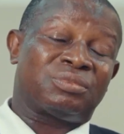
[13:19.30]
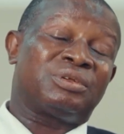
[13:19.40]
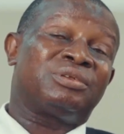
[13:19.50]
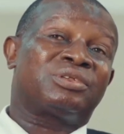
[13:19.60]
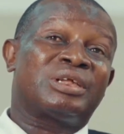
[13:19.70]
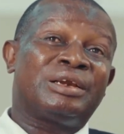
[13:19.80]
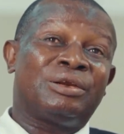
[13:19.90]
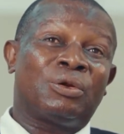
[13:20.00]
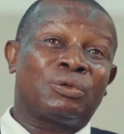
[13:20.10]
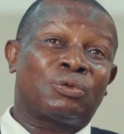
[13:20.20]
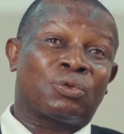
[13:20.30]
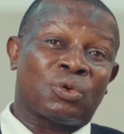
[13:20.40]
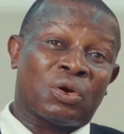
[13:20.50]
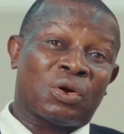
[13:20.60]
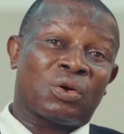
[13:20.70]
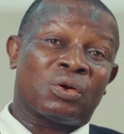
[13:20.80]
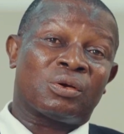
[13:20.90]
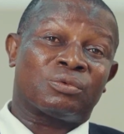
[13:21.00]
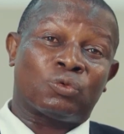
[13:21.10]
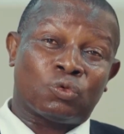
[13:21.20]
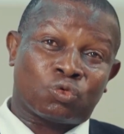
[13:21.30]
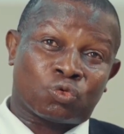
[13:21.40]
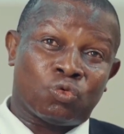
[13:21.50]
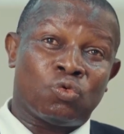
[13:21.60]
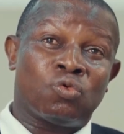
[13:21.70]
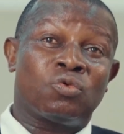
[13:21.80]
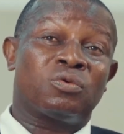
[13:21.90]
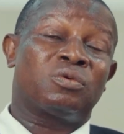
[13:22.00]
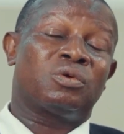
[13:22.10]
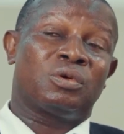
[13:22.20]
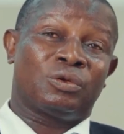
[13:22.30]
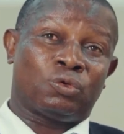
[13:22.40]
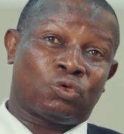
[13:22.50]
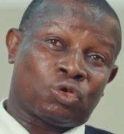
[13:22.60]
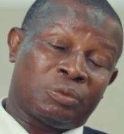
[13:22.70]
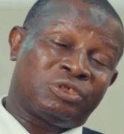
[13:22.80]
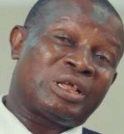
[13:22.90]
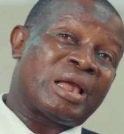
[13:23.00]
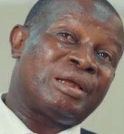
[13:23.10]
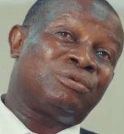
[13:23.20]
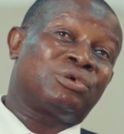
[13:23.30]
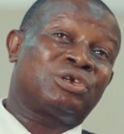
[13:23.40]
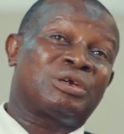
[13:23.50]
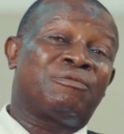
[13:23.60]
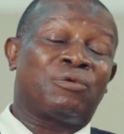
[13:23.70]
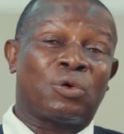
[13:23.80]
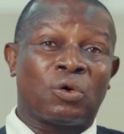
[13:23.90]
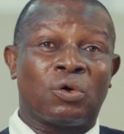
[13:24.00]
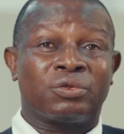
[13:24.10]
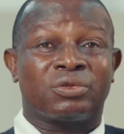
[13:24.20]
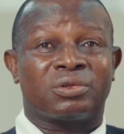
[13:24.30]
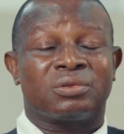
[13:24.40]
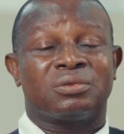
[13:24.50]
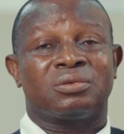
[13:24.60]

in sending us to school to subsidize education for us.